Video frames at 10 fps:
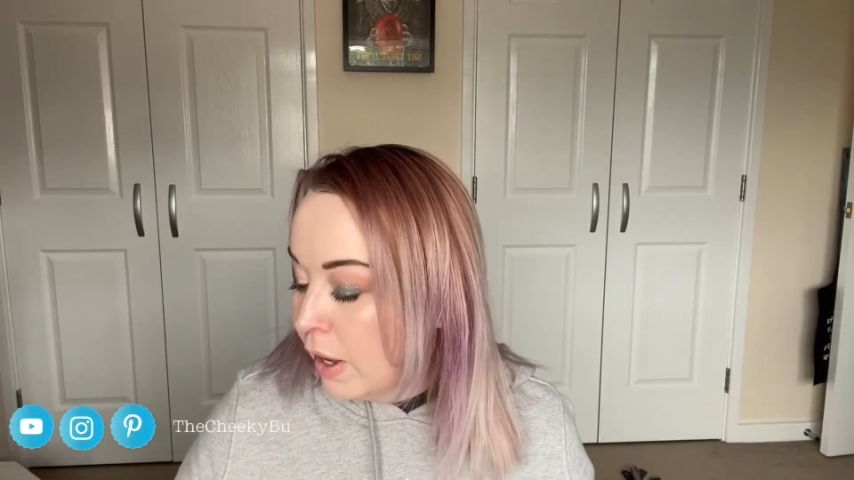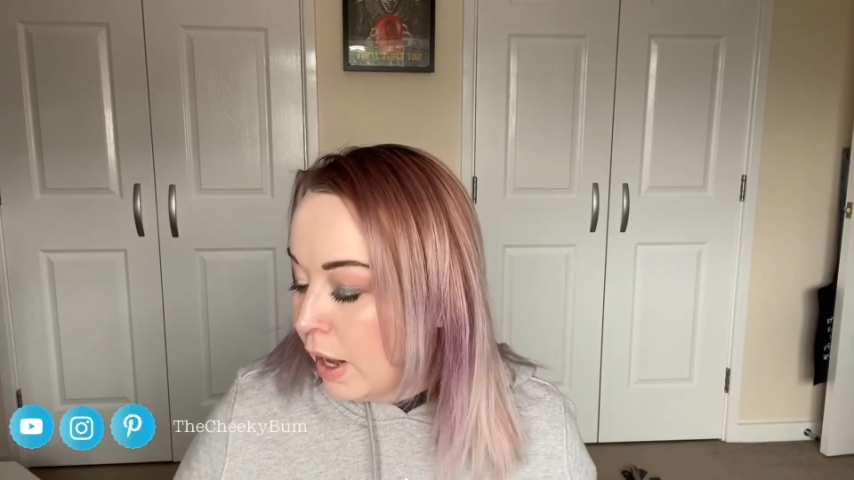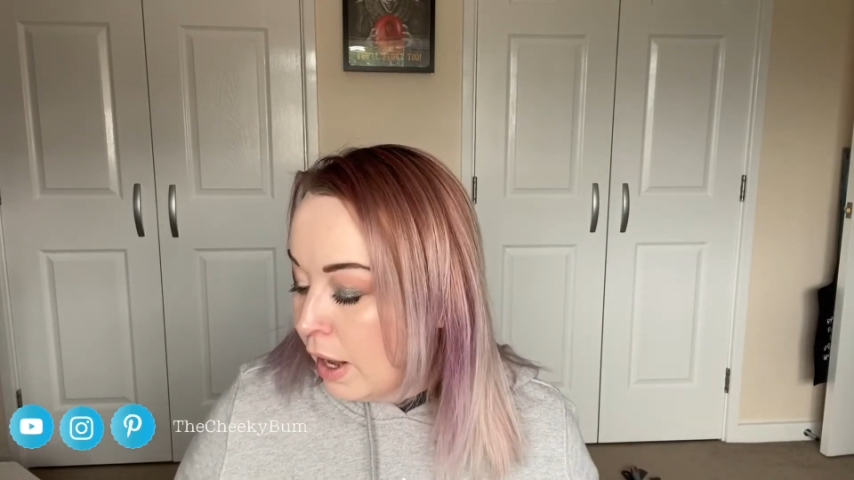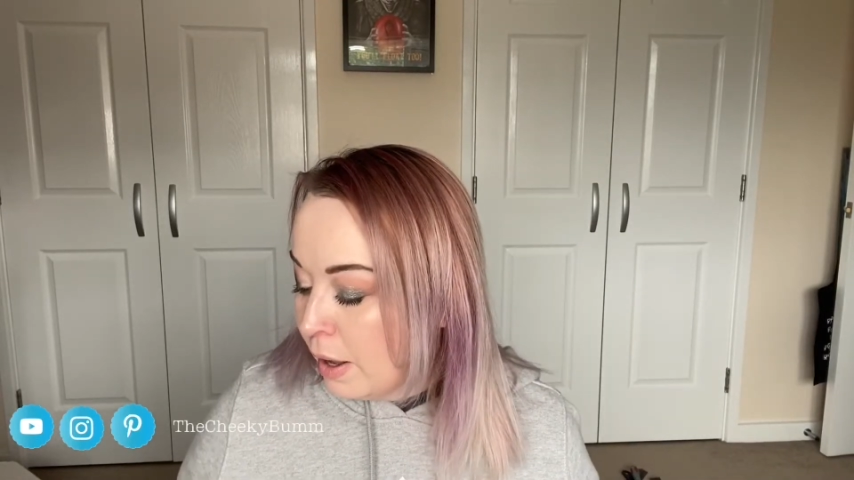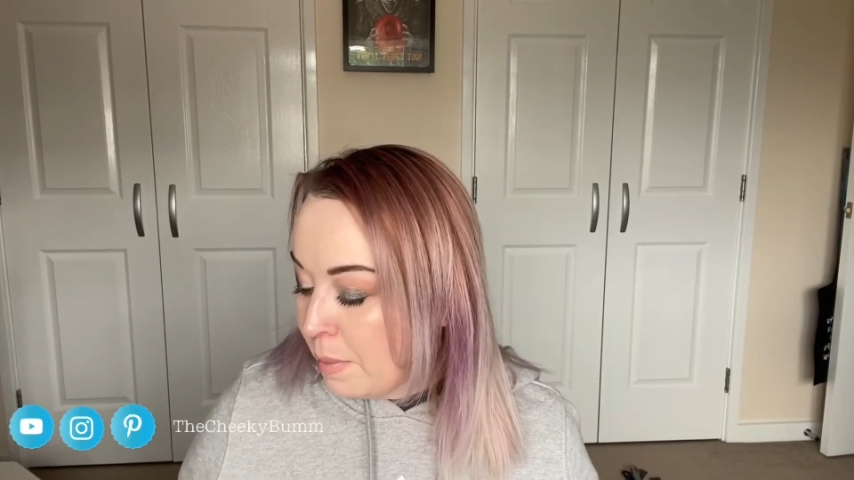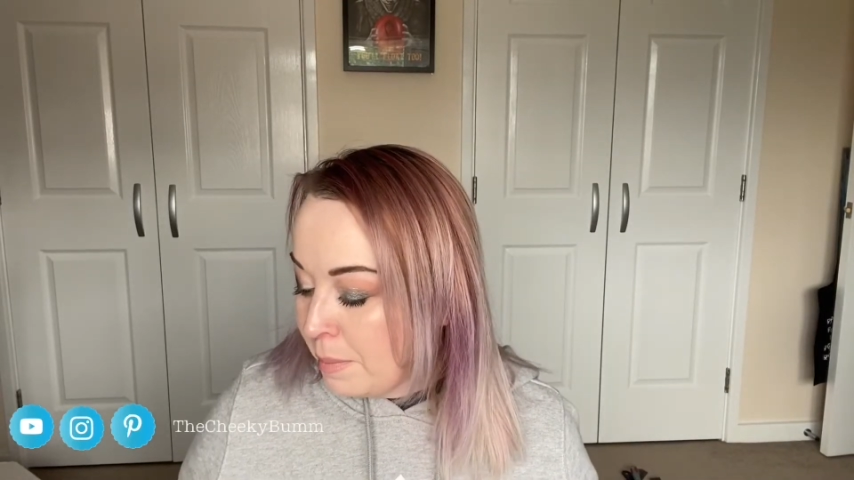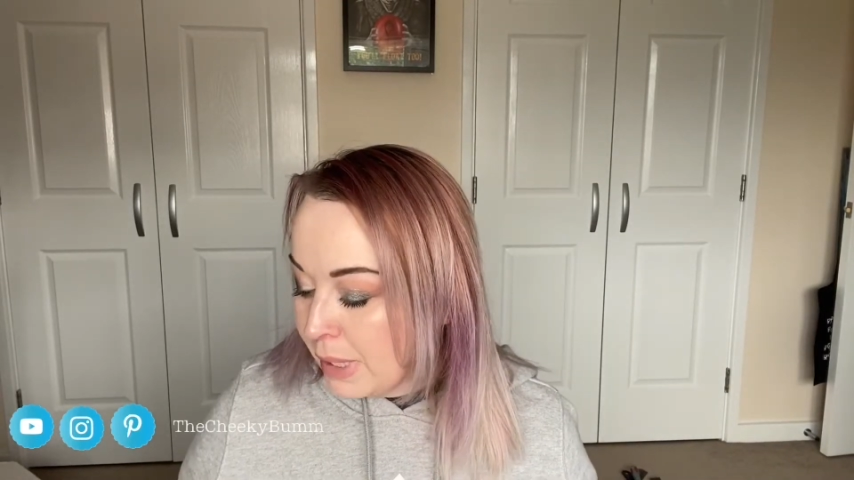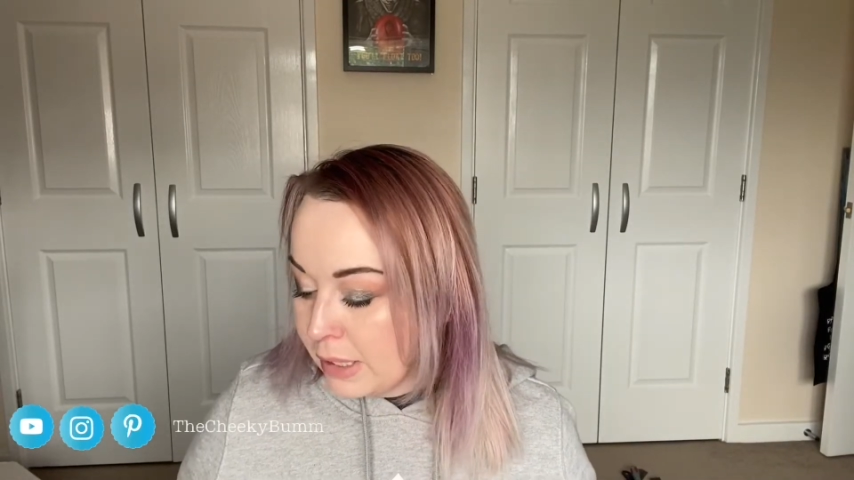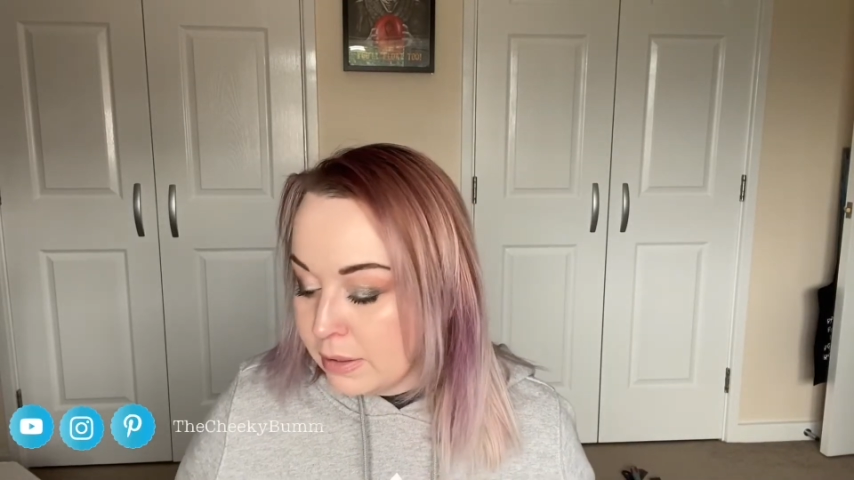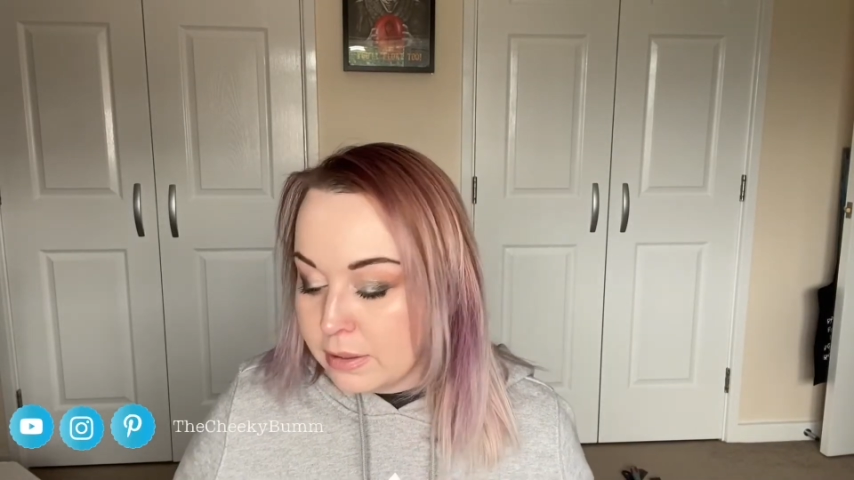I
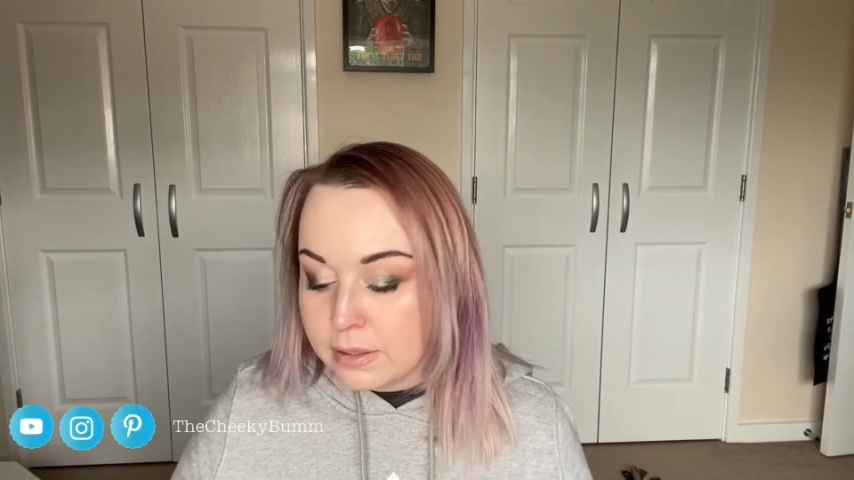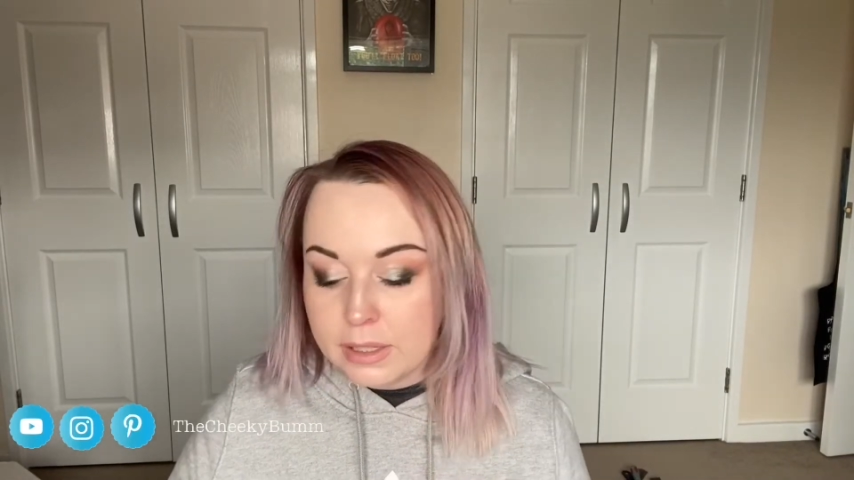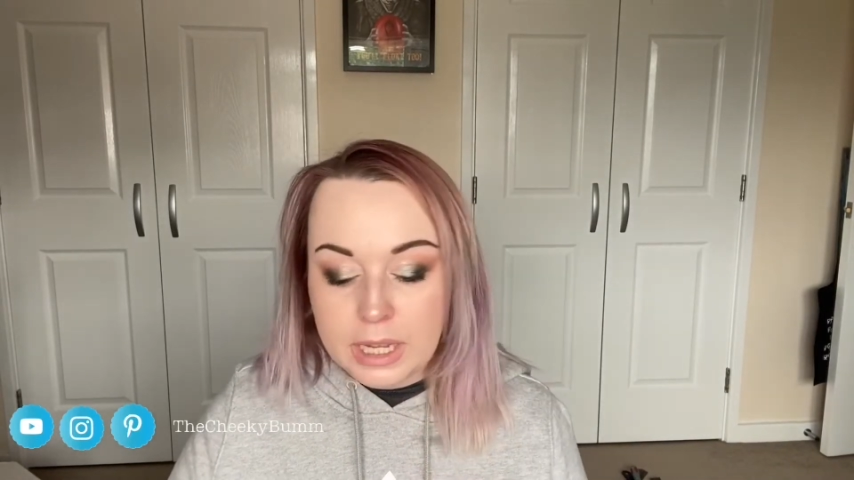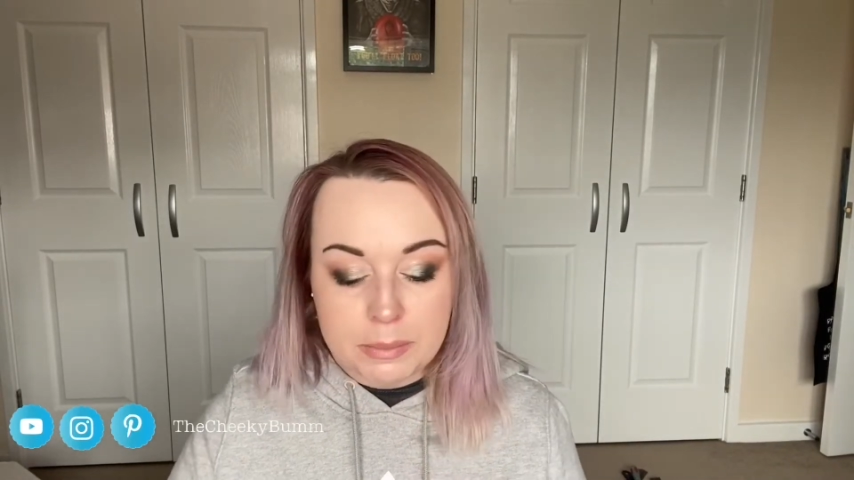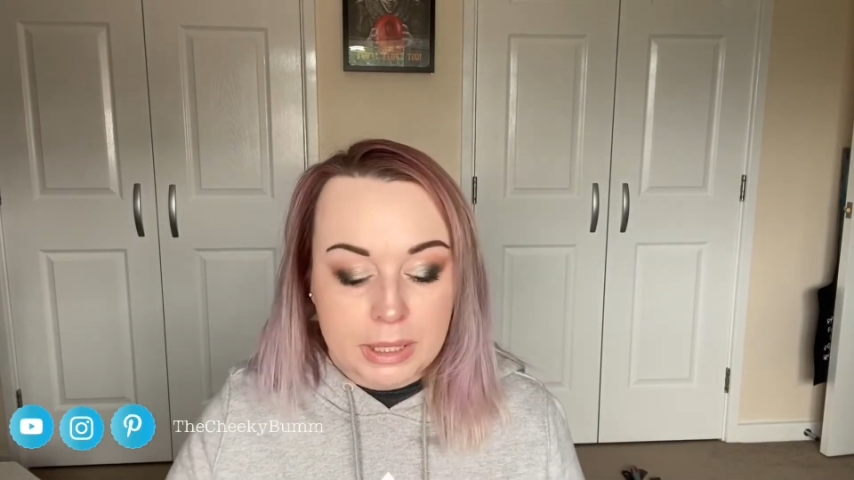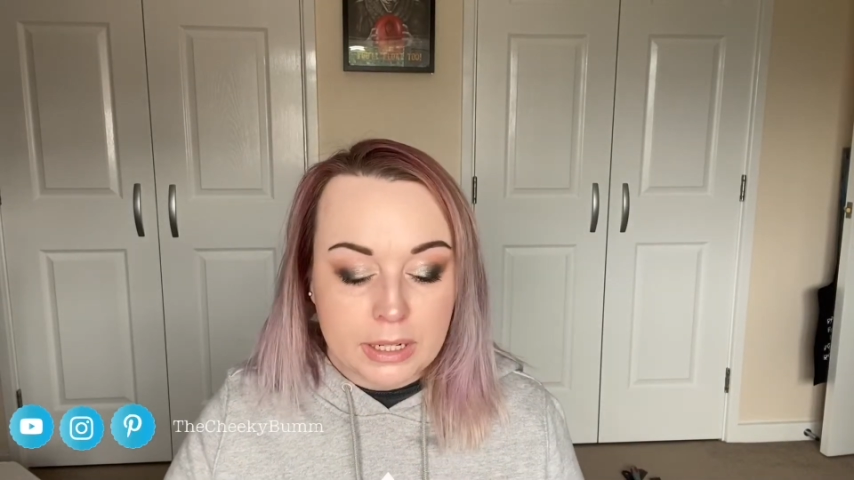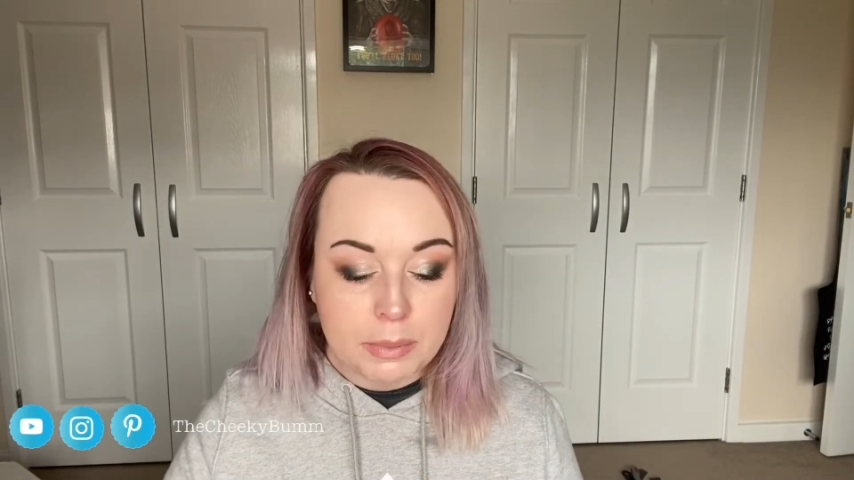made